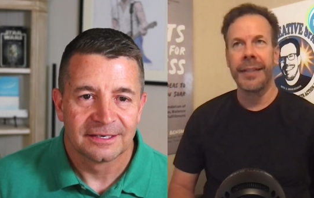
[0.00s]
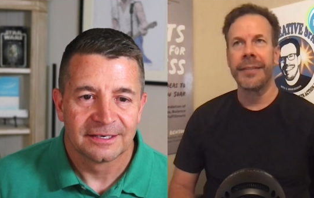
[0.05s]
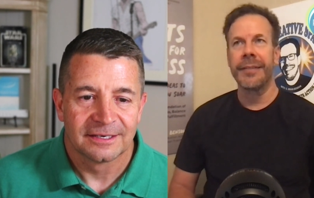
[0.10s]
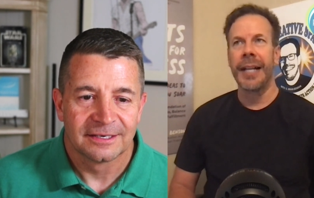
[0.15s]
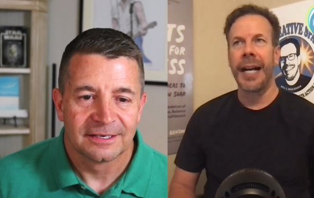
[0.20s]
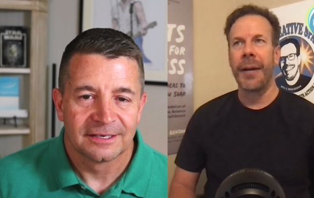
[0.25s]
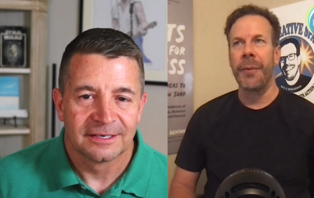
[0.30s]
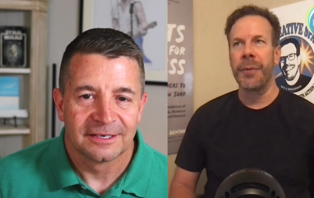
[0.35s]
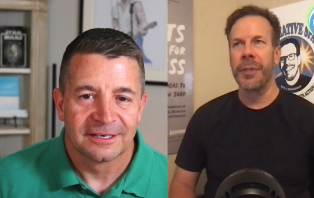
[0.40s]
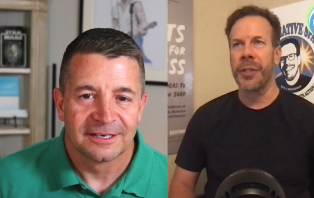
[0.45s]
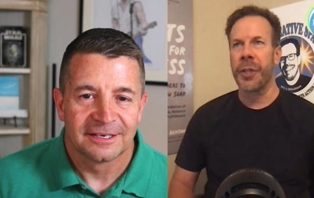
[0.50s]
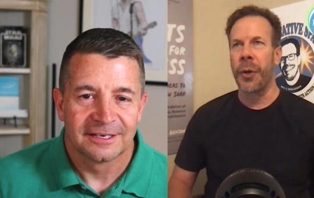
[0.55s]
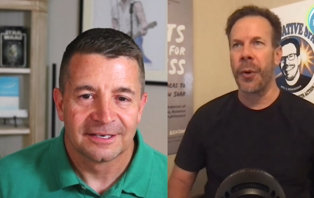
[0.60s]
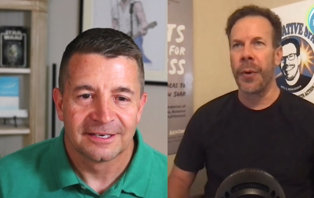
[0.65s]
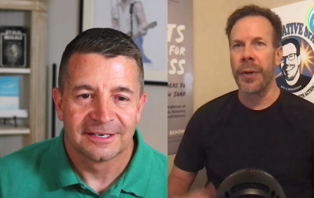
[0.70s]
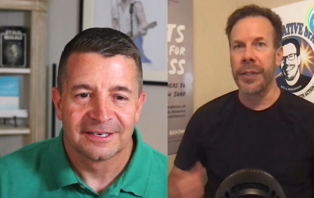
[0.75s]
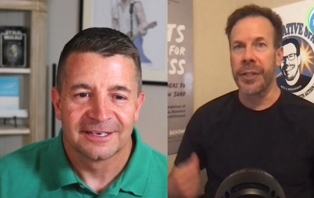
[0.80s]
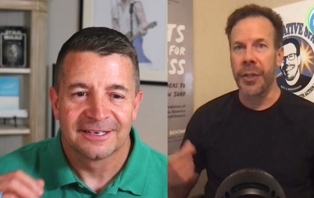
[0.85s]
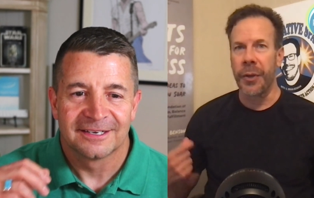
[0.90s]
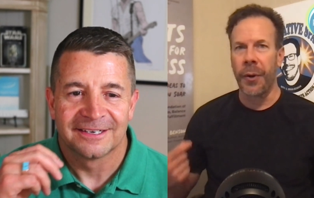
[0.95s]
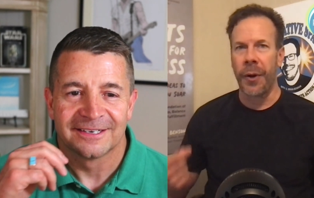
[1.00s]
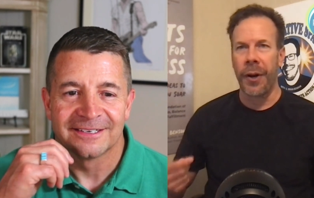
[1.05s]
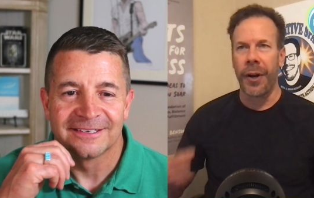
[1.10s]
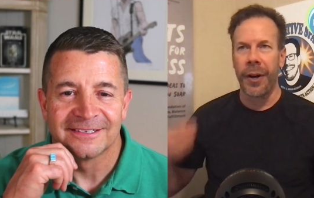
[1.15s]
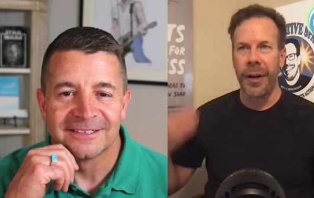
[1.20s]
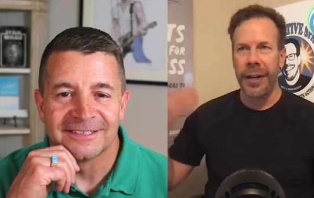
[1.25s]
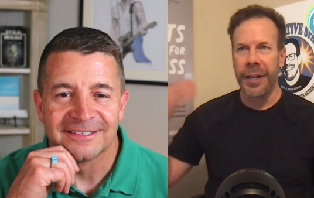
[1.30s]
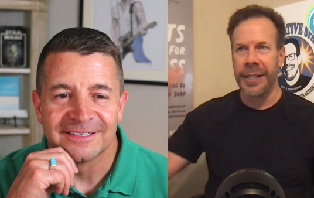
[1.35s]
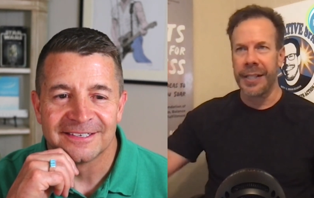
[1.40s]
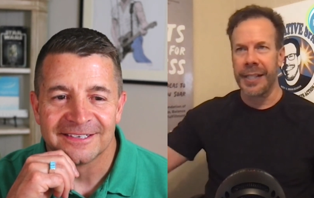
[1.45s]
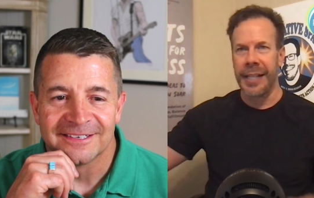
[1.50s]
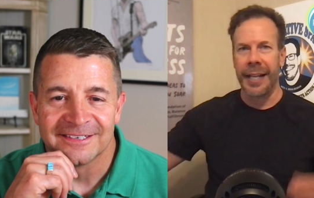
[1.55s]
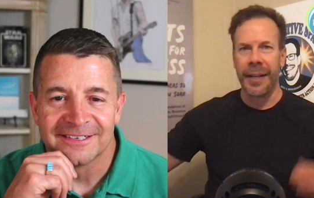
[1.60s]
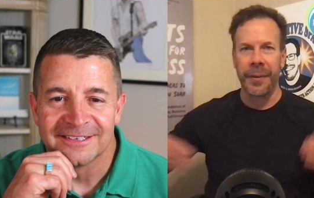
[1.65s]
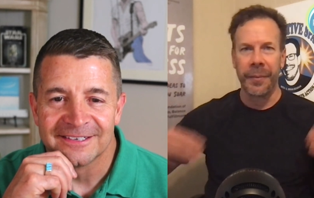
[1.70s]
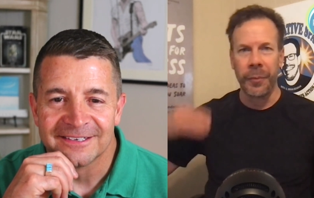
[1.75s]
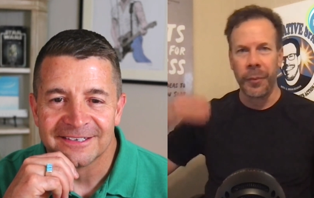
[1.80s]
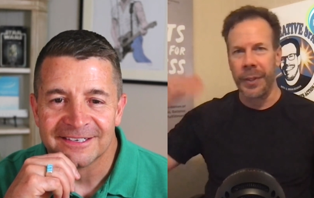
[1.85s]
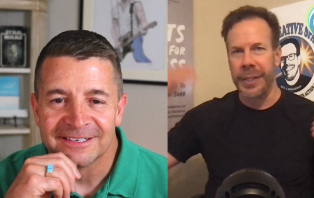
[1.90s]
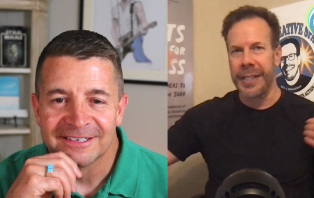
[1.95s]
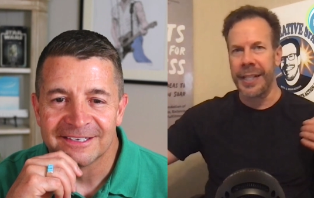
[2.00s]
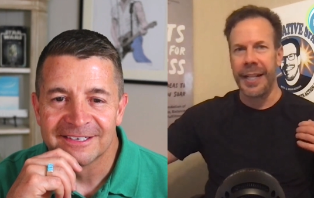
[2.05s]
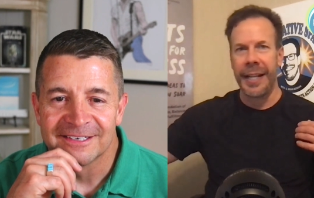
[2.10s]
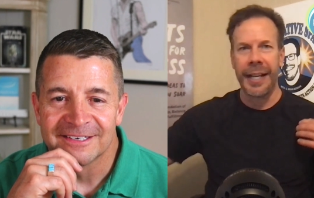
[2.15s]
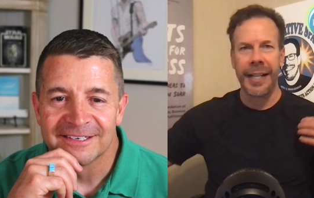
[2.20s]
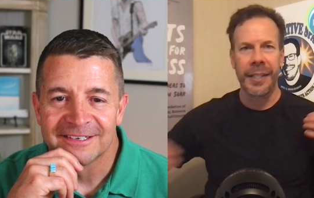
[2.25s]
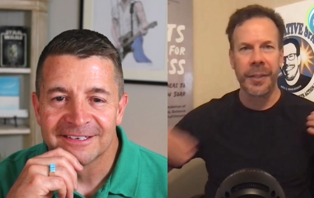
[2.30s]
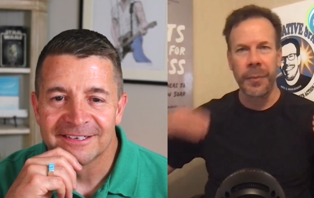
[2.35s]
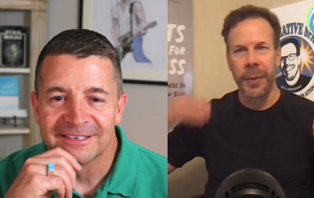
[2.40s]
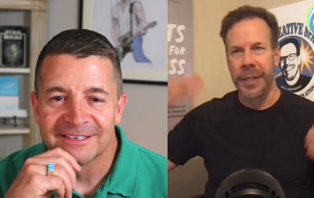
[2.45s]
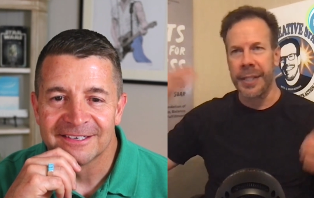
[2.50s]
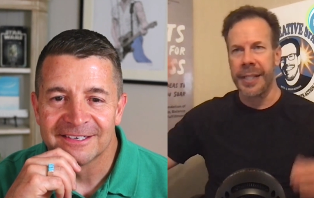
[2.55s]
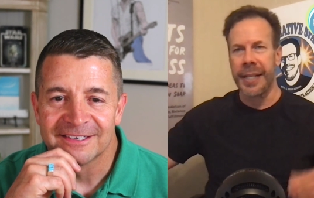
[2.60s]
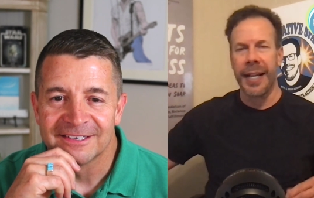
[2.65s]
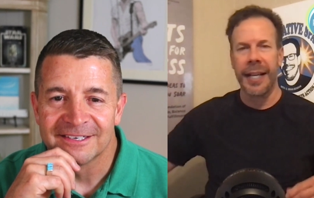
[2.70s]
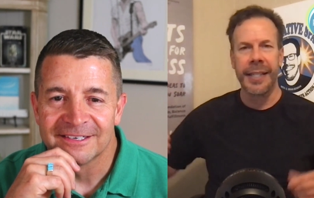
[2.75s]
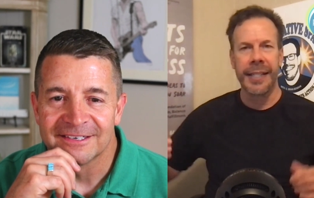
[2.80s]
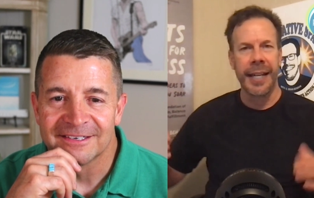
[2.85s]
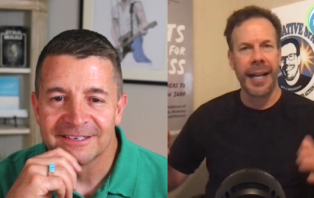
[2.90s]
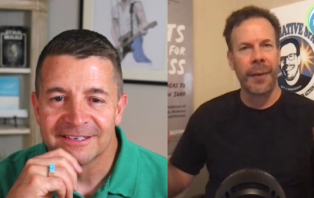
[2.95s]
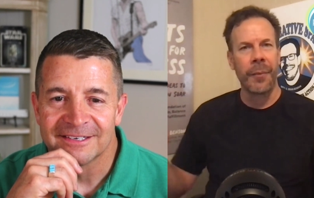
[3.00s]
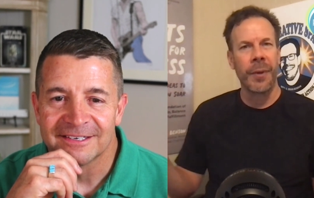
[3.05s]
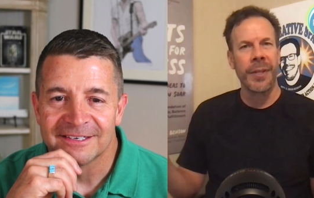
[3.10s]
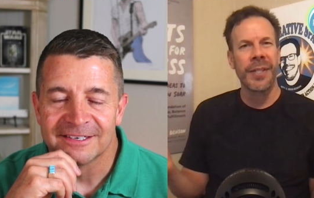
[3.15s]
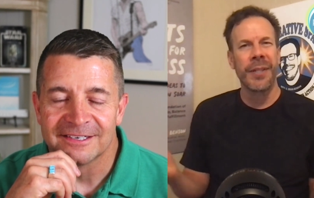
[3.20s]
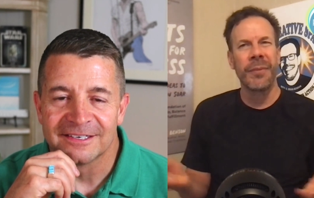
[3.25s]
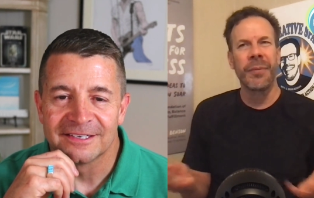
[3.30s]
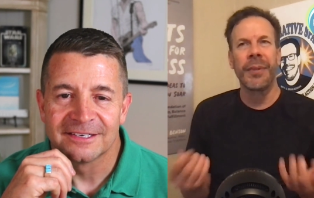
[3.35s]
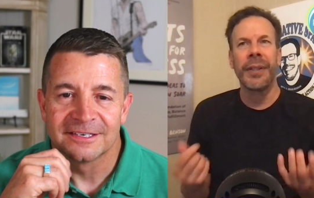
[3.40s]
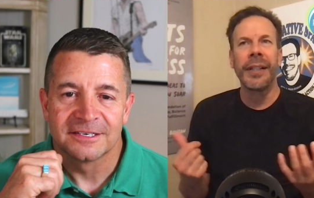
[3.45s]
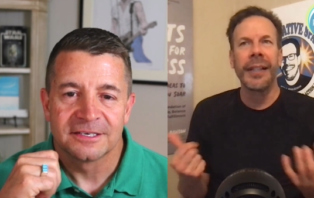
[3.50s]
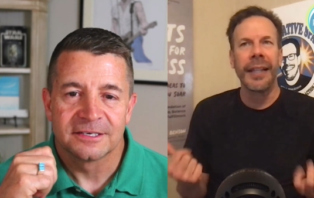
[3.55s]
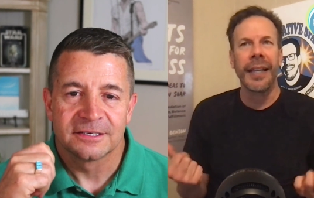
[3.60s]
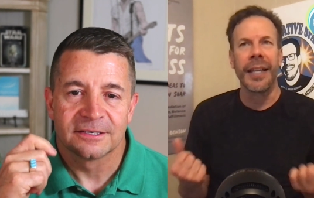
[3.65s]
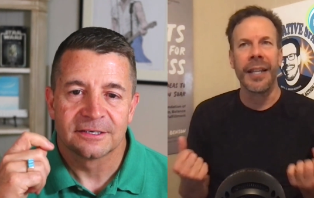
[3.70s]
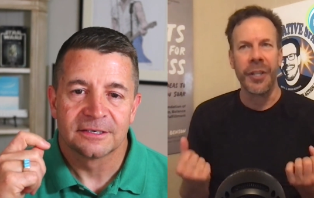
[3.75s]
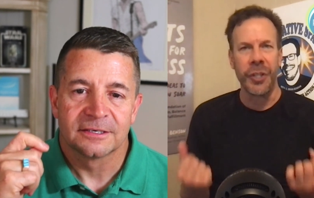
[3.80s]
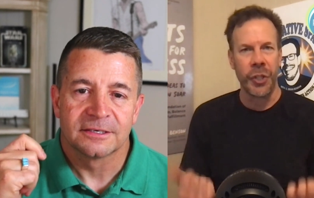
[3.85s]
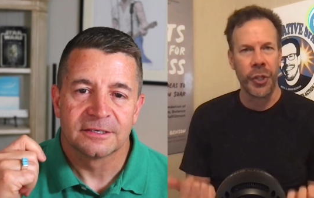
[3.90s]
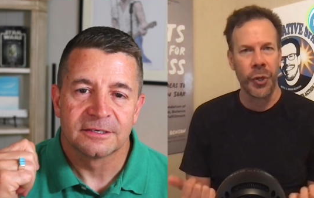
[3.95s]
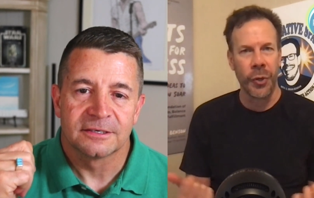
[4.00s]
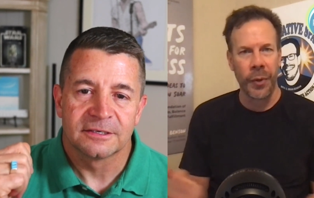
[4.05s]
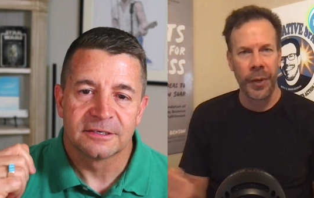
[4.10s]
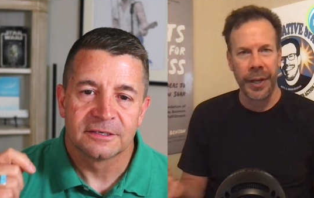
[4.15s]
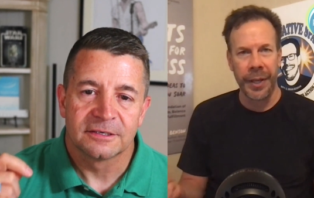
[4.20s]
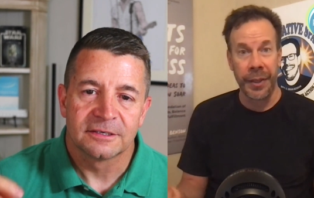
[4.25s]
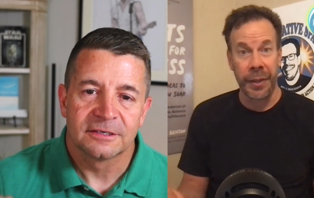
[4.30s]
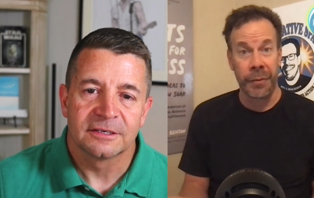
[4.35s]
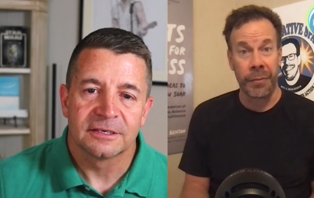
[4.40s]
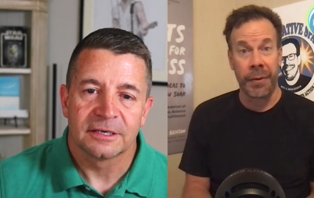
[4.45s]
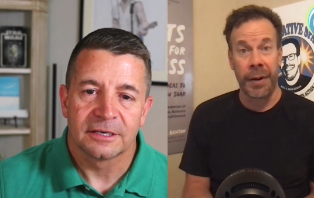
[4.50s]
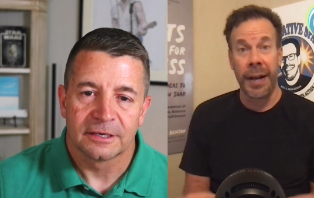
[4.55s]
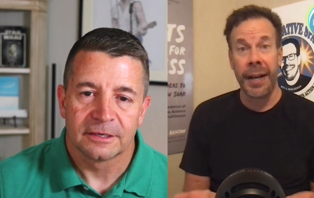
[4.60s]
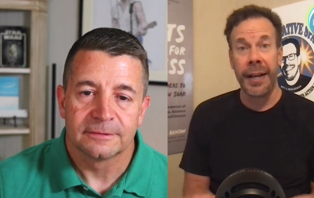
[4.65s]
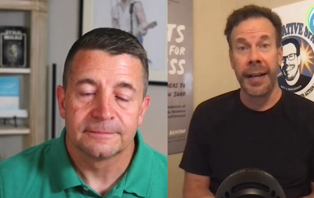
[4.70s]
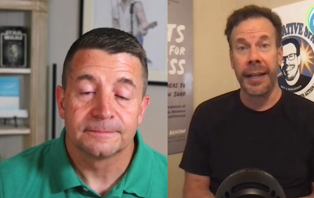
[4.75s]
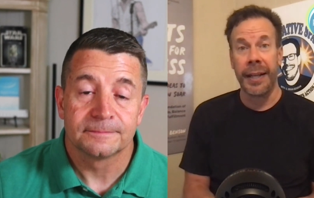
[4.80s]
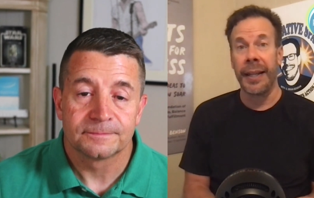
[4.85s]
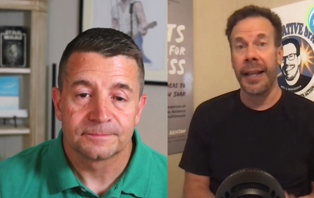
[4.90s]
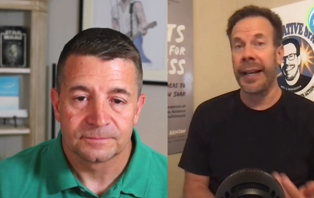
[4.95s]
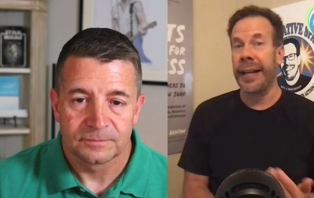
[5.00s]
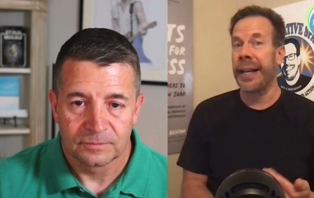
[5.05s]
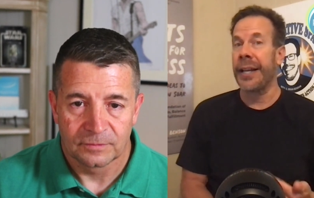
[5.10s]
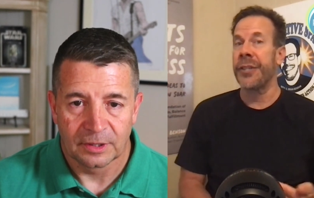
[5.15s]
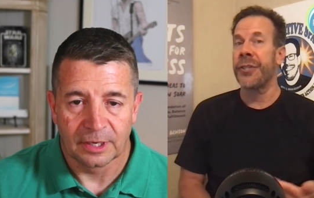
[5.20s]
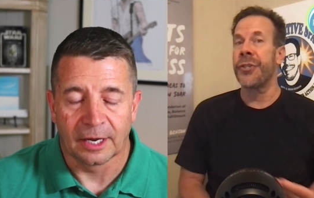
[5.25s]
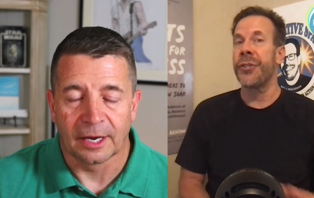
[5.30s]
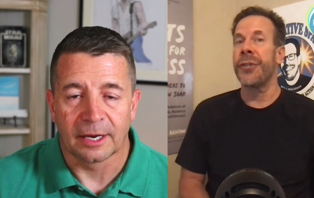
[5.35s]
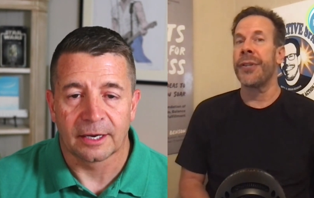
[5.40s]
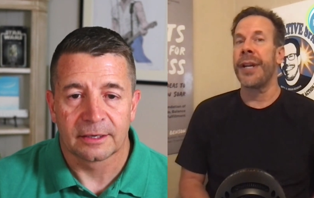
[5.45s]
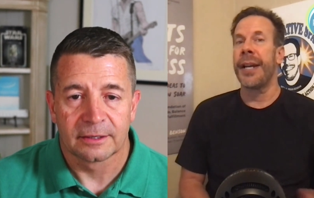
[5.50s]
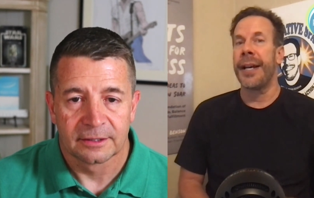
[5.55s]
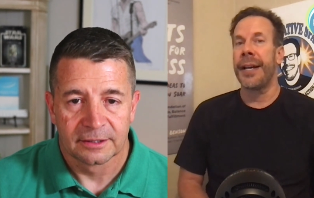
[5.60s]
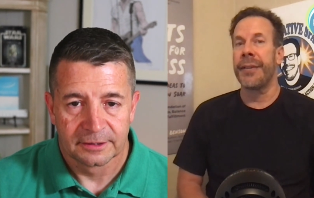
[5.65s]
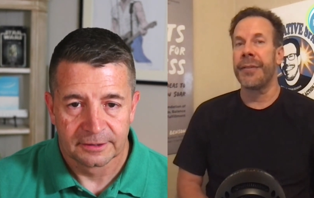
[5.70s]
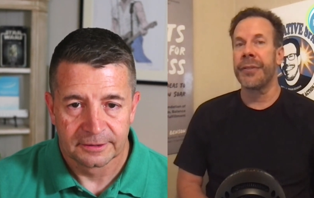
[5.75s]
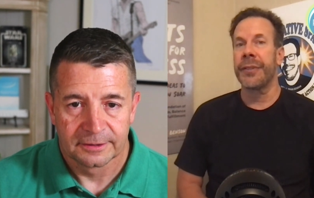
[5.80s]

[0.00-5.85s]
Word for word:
Speaker 1: I was going so hard and like, what's next? What's next? And I wasn't really enjoying the ride like I yeah. should have.